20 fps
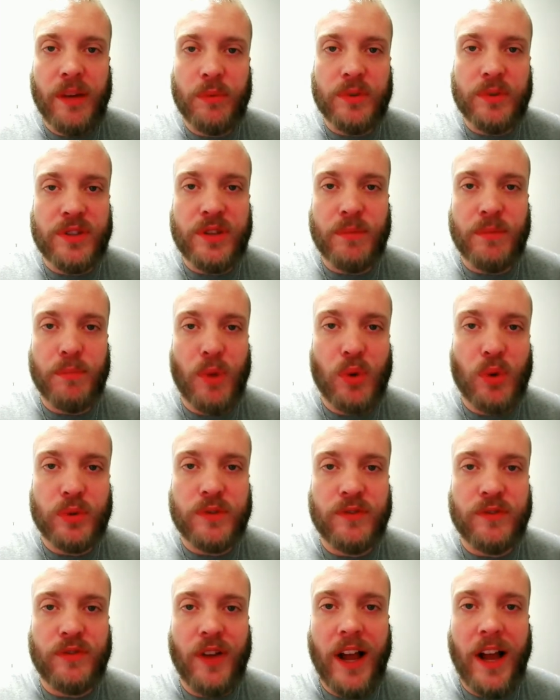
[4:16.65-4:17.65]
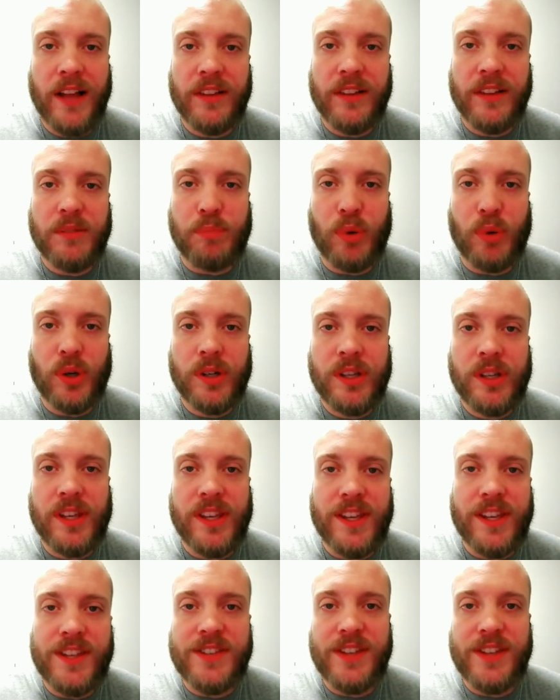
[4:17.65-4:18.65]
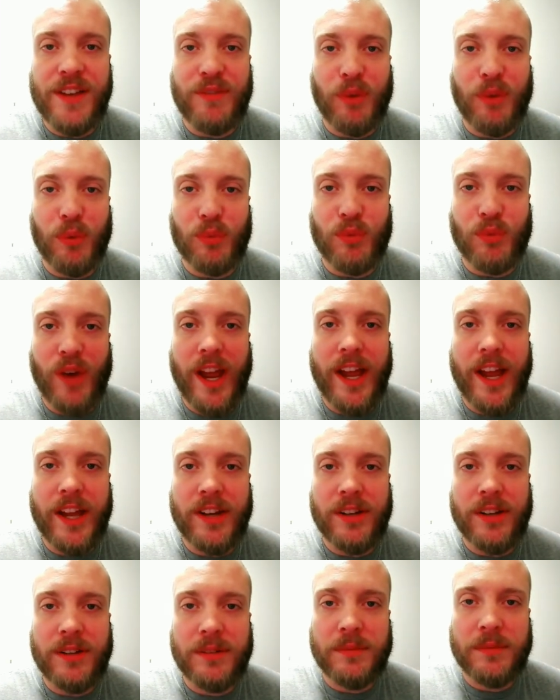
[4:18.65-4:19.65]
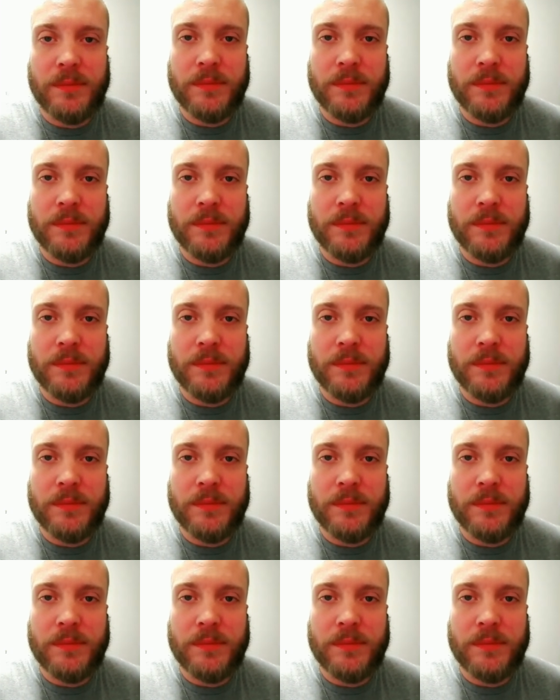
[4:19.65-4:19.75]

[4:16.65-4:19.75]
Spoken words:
was the most violent book he's ever read.